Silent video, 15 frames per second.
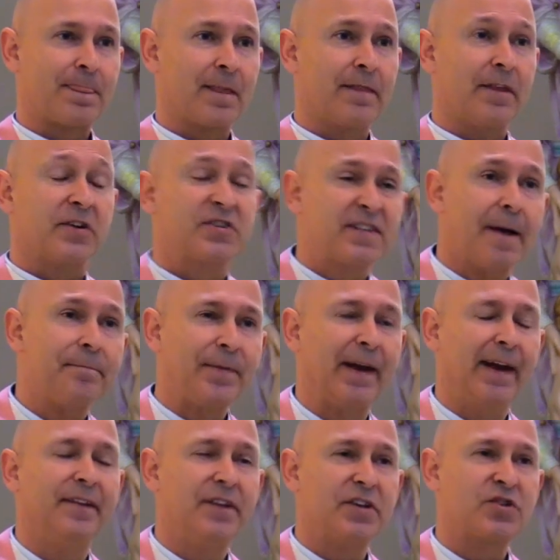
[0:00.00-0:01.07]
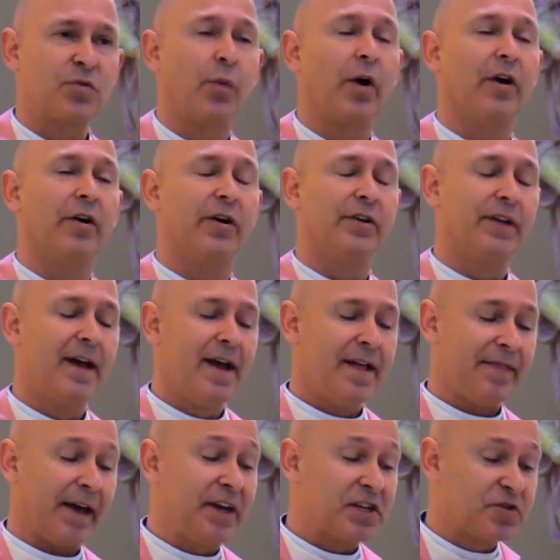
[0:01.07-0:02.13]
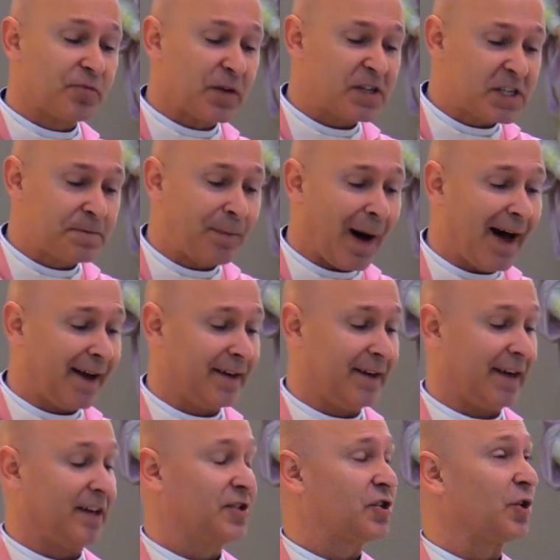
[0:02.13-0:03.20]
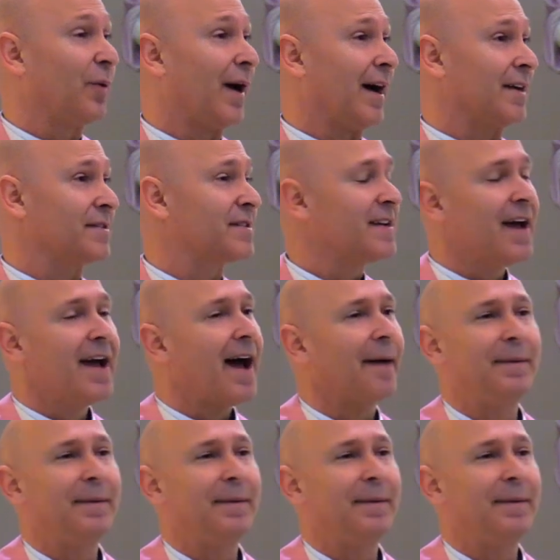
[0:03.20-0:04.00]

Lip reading: There's something in this world that is responding to us.